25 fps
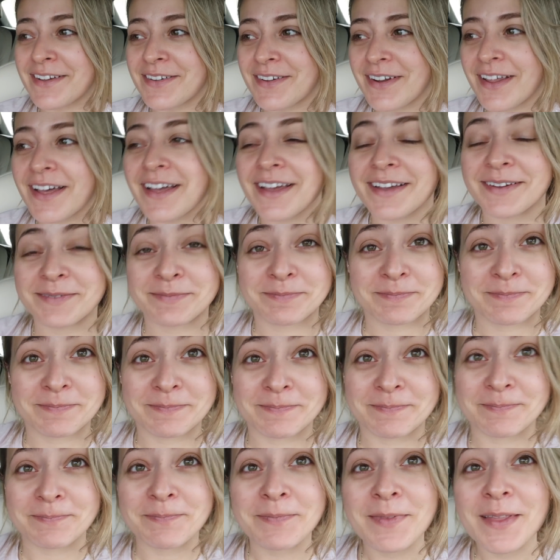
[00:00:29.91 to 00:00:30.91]
you're like,
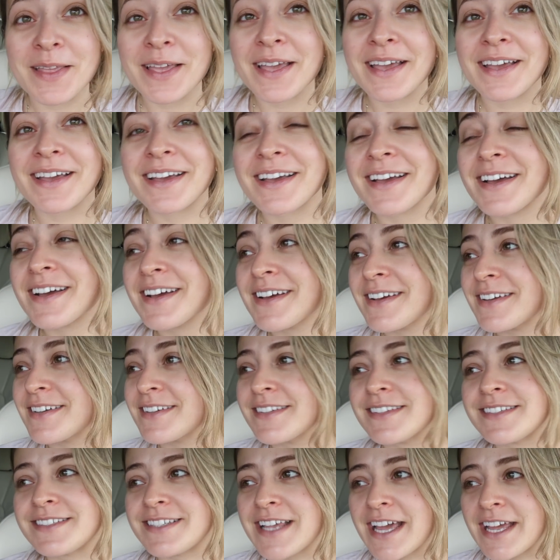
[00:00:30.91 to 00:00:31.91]

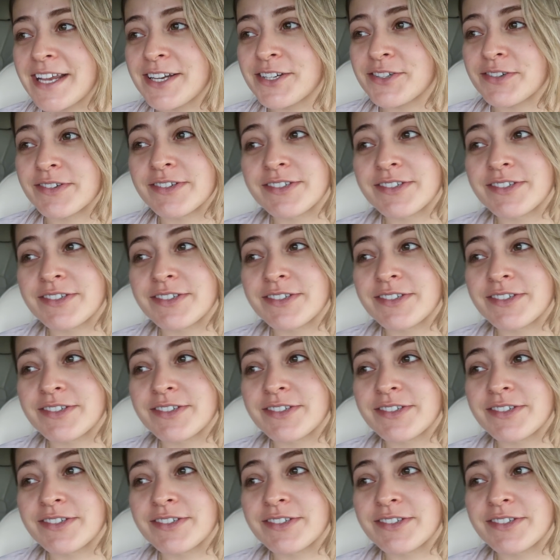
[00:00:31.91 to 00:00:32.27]
dangerous.